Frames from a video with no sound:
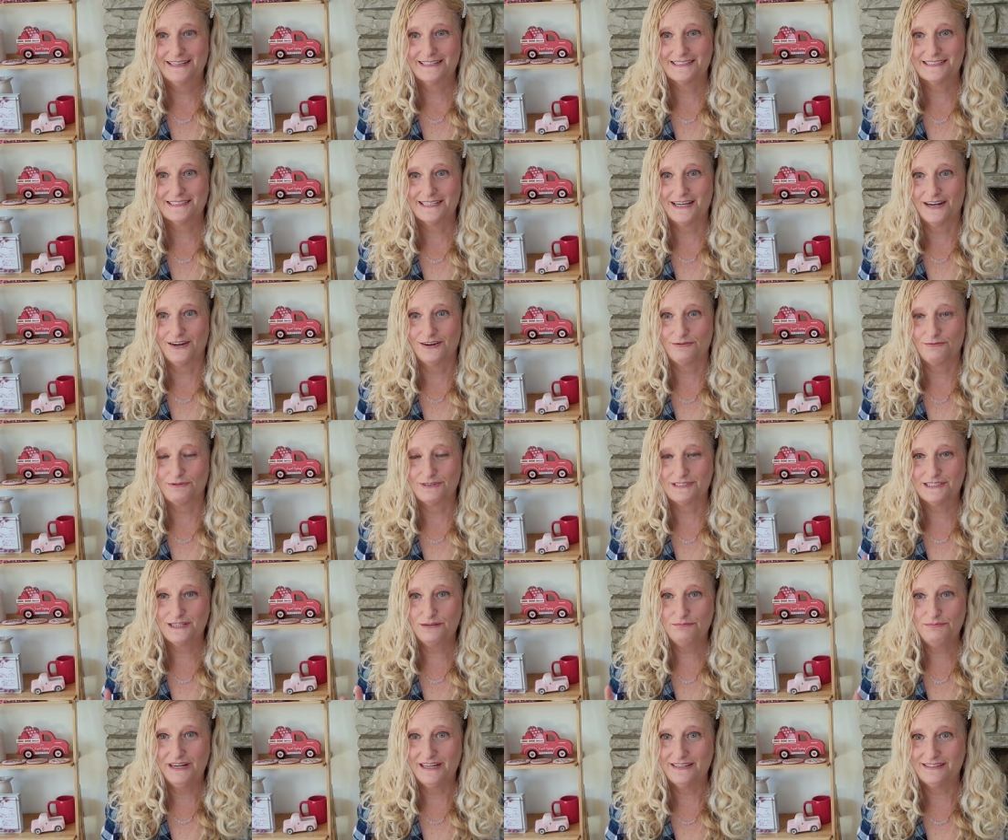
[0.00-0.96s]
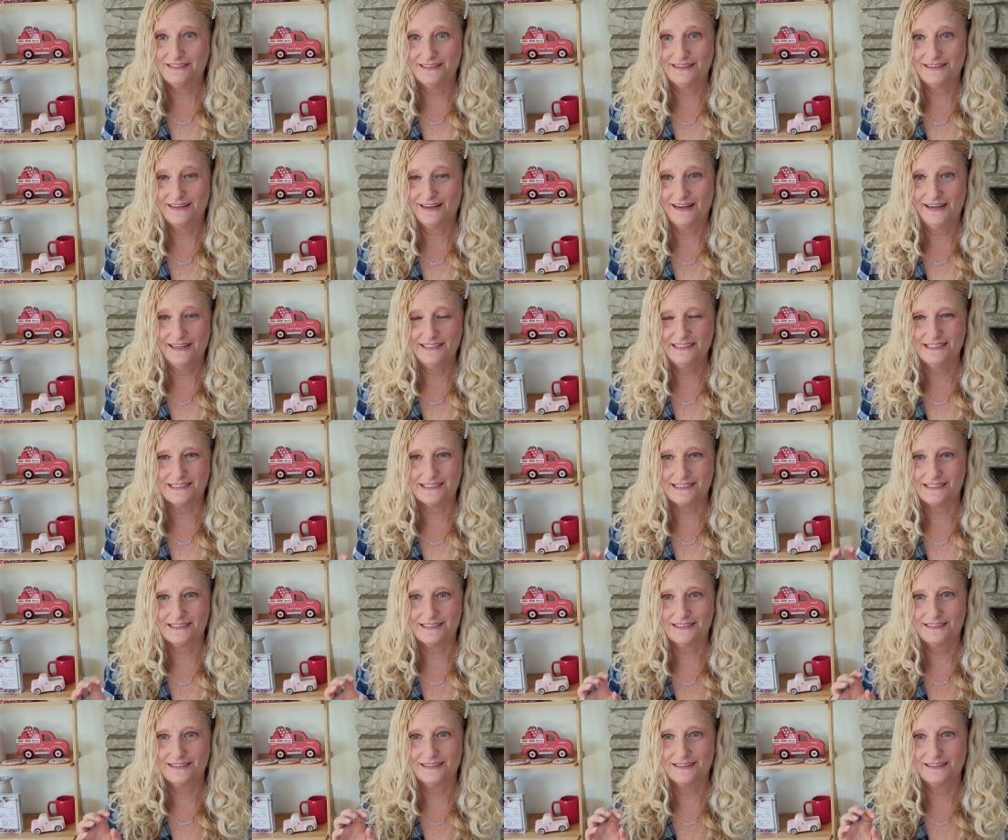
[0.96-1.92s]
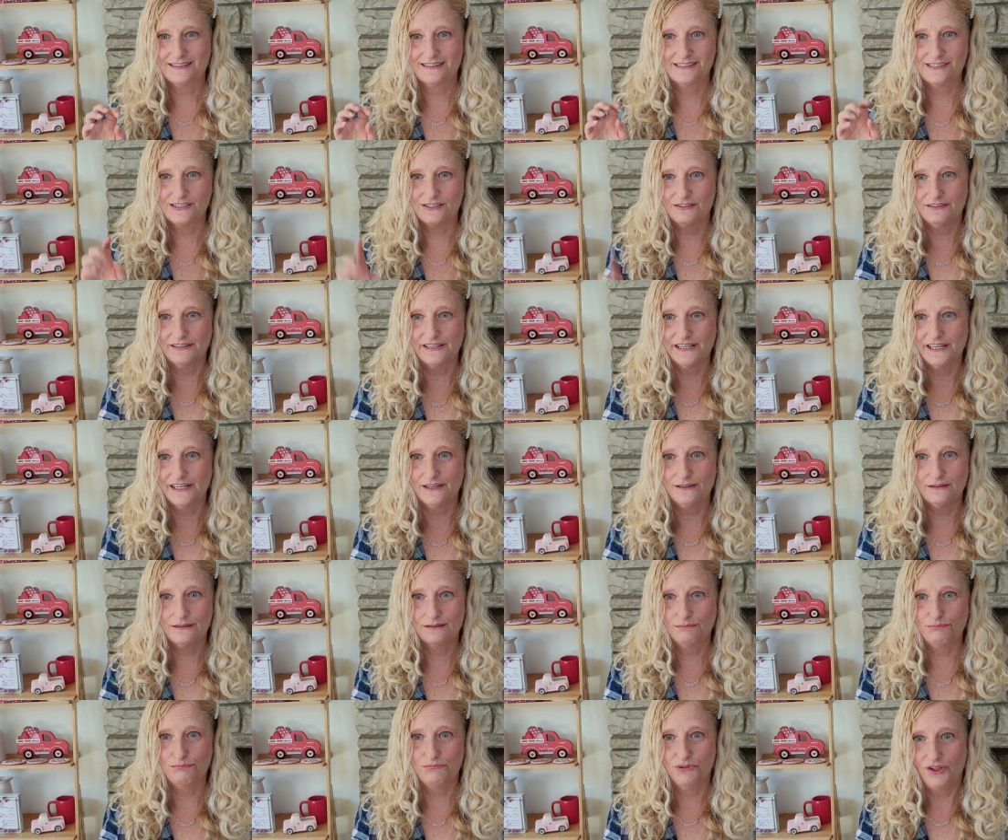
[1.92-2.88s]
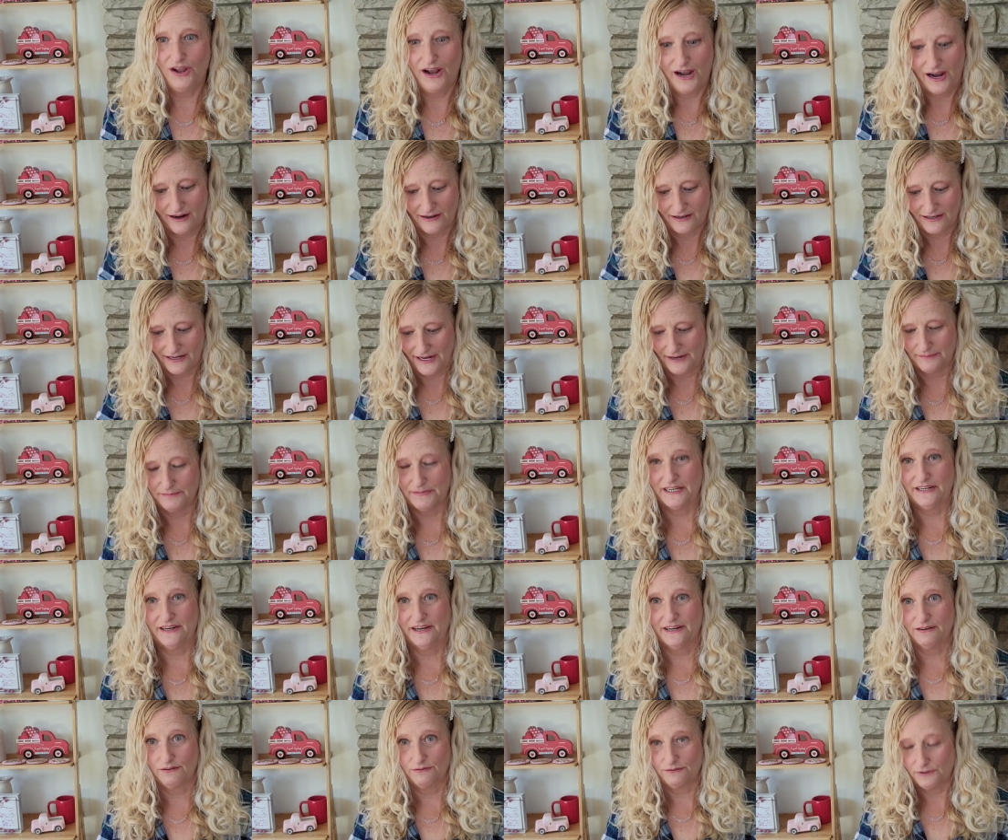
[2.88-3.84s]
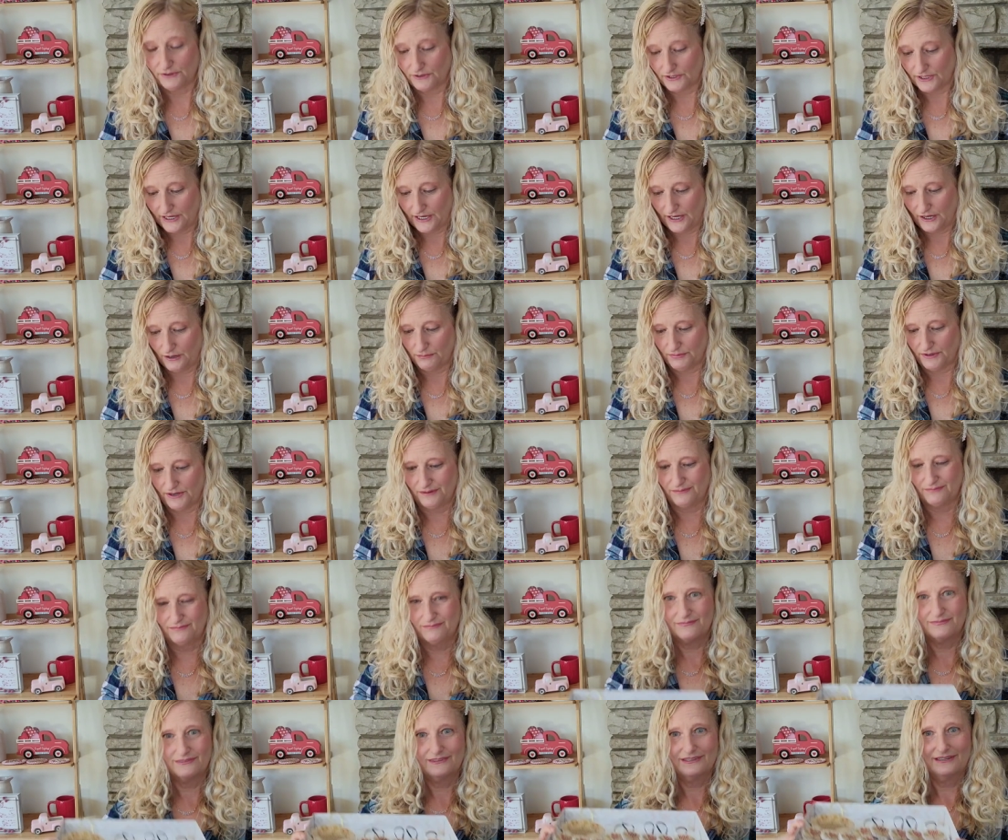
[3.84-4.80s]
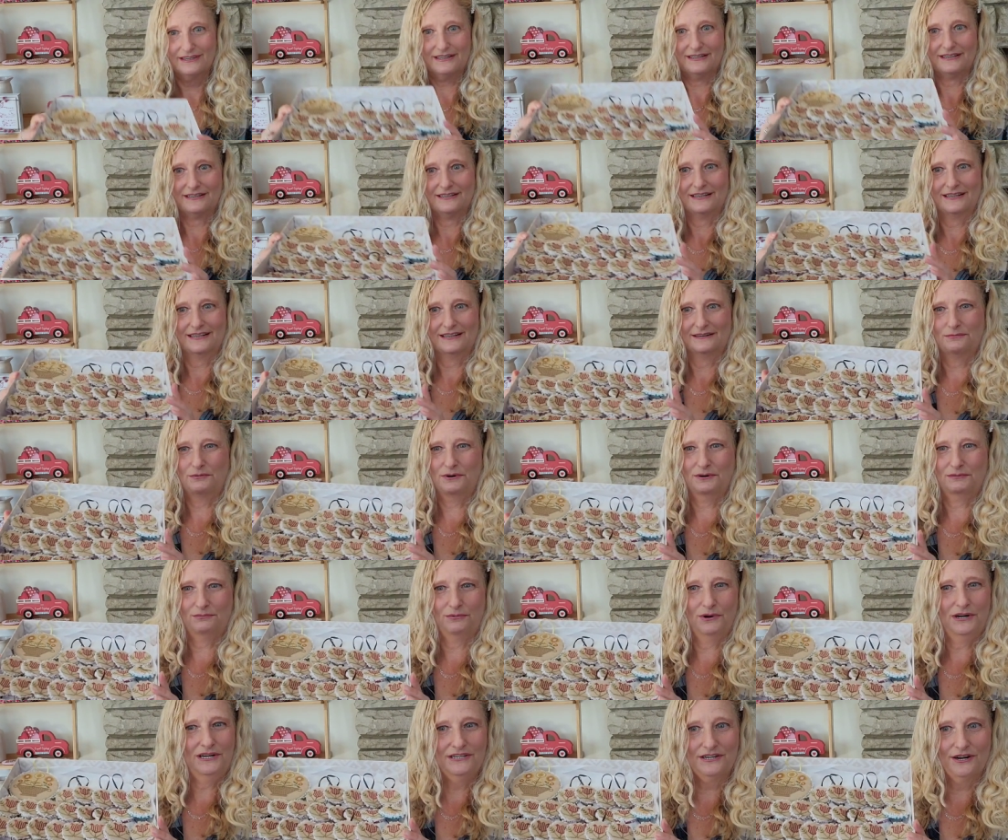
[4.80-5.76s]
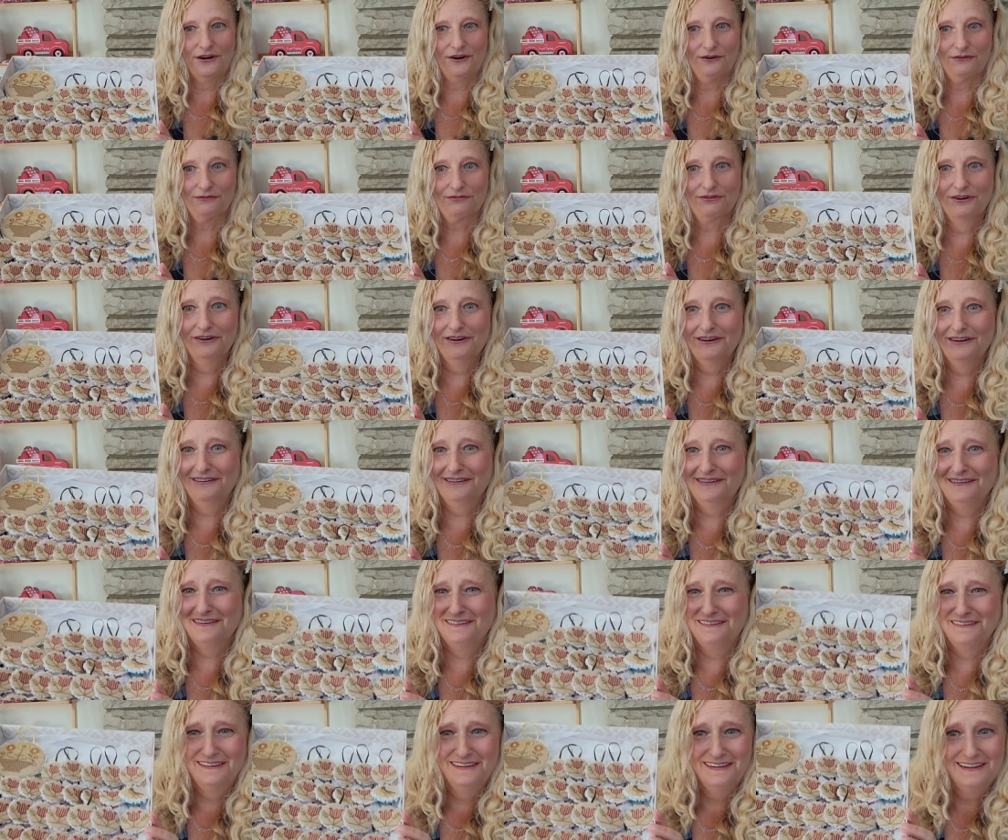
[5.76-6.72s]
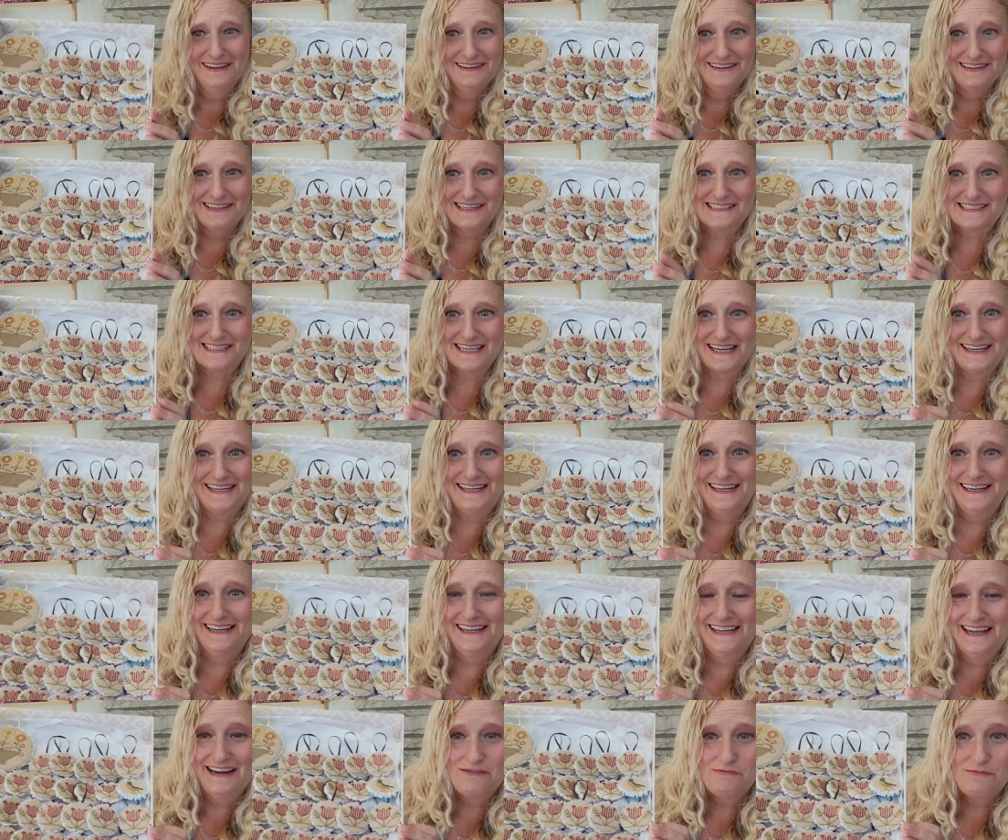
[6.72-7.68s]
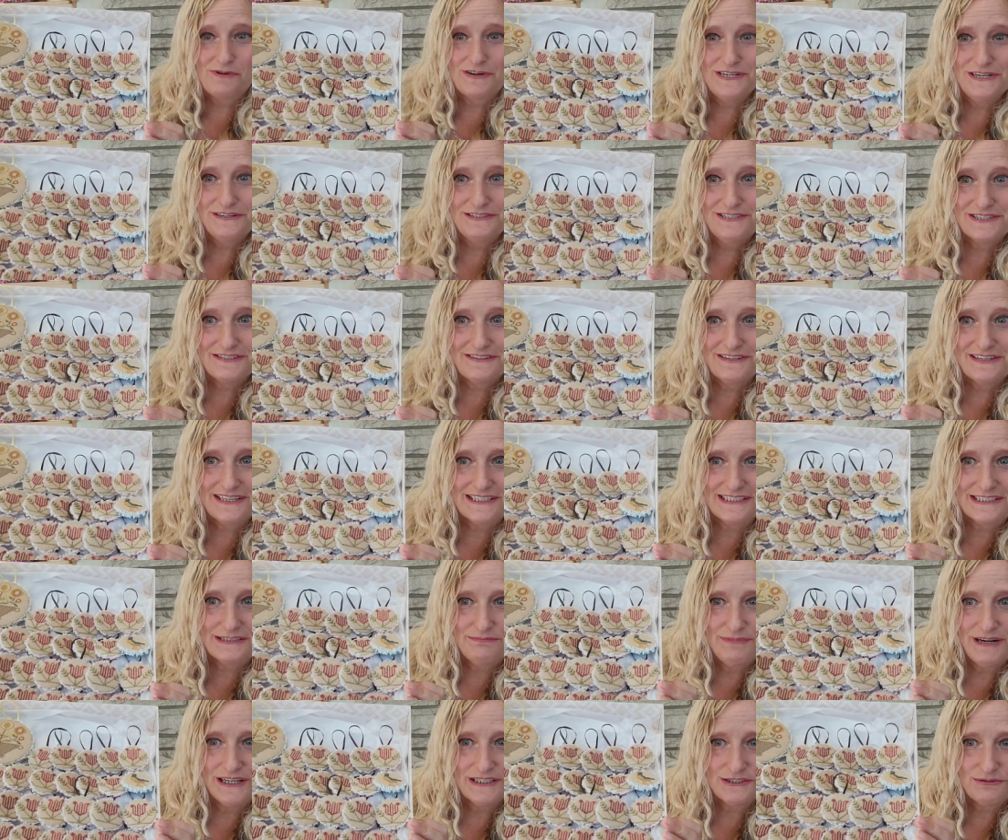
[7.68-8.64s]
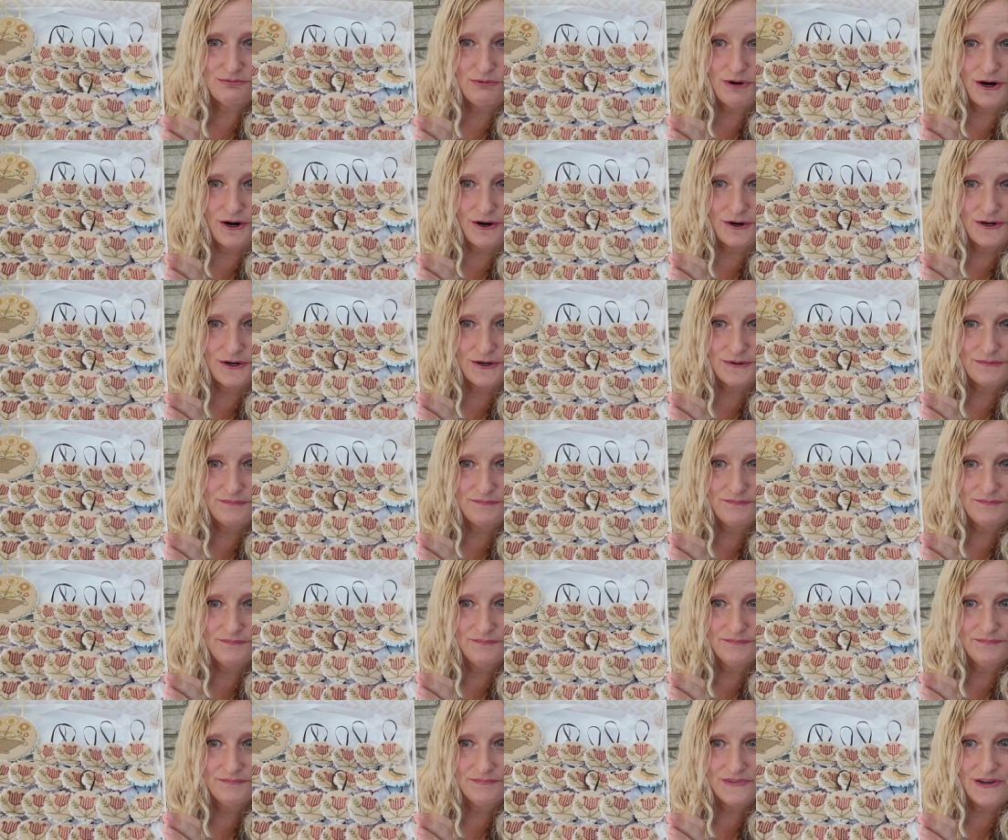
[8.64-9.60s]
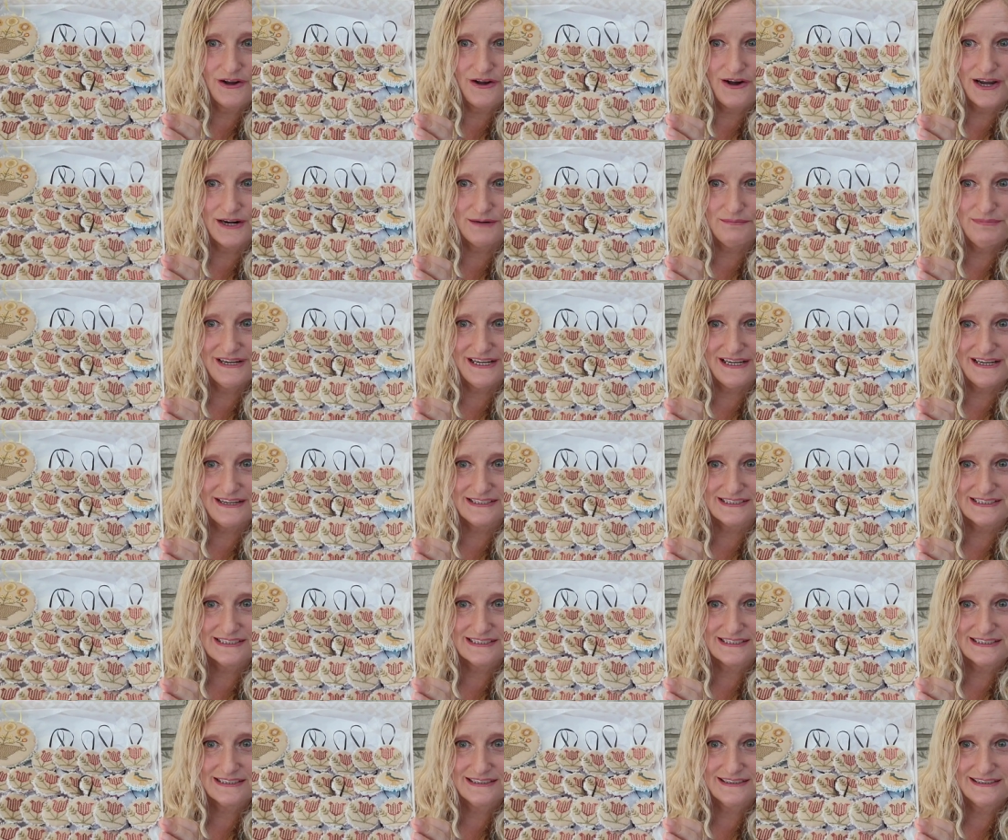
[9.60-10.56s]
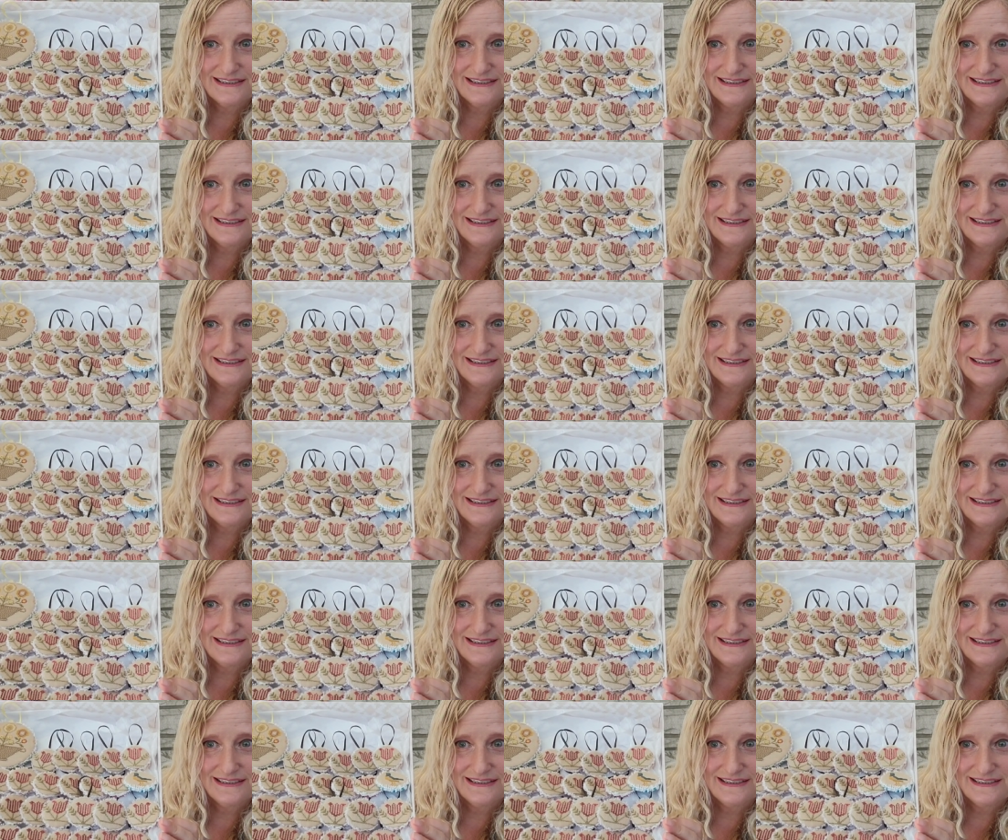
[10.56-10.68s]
So when somebody, I just delete, block. I mean, I don't really care, but what nerve. Listen, when you do this much work on a piece,